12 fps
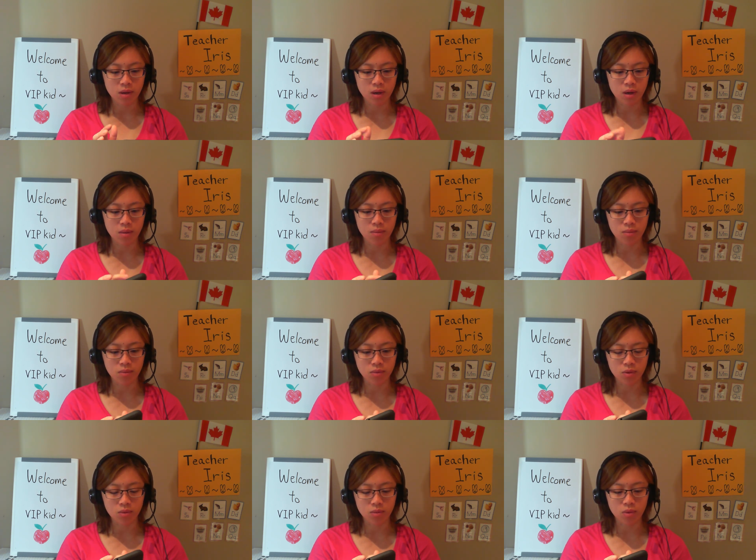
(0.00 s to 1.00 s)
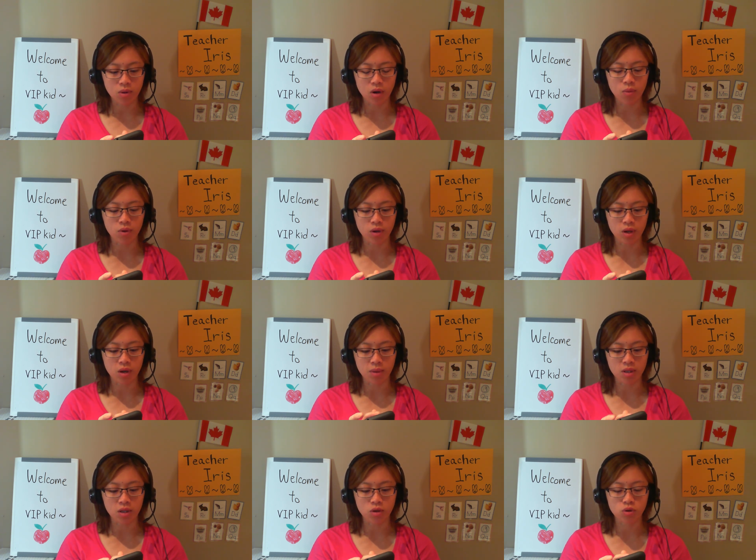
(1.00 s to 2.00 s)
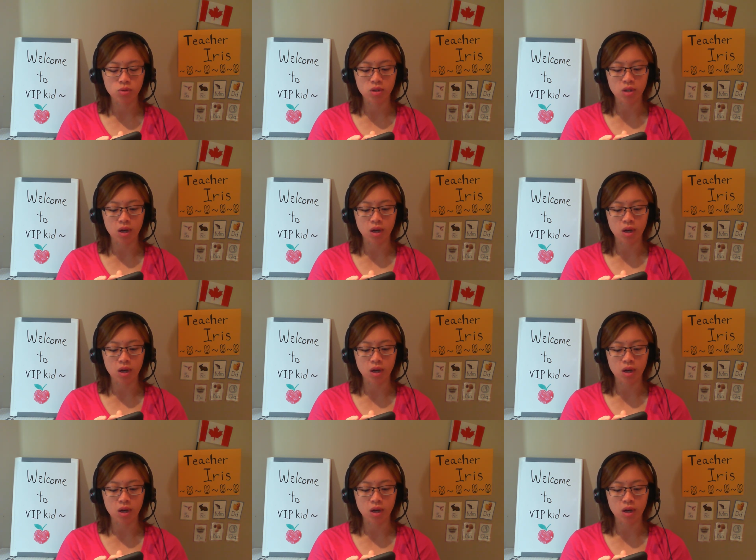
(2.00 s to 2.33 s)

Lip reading: I'm not working on Monday and Tuesday.